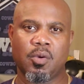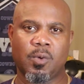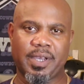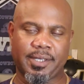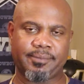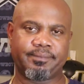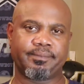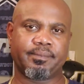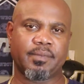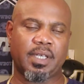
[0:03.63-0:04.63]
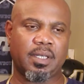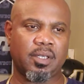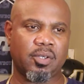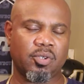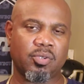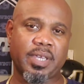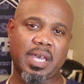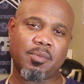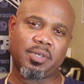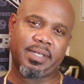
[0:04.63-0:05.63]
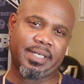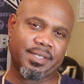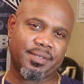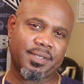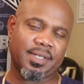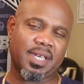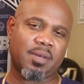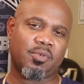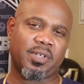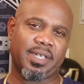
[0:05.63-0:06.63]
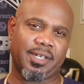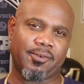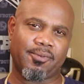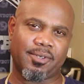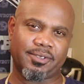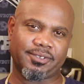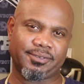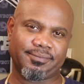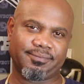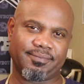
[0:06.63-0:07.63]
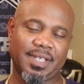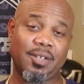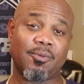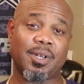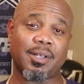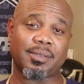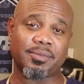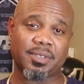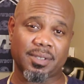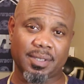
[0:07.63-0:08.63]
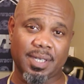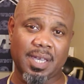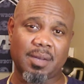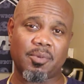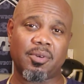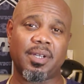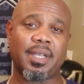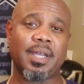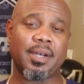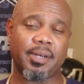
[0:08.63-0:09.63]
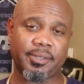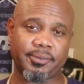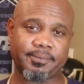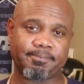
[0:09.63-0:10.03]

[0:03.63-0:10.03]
Well, hello, Cowboy Nation and Cowboy Headquarters, and welcome to the Cowboy Huddle.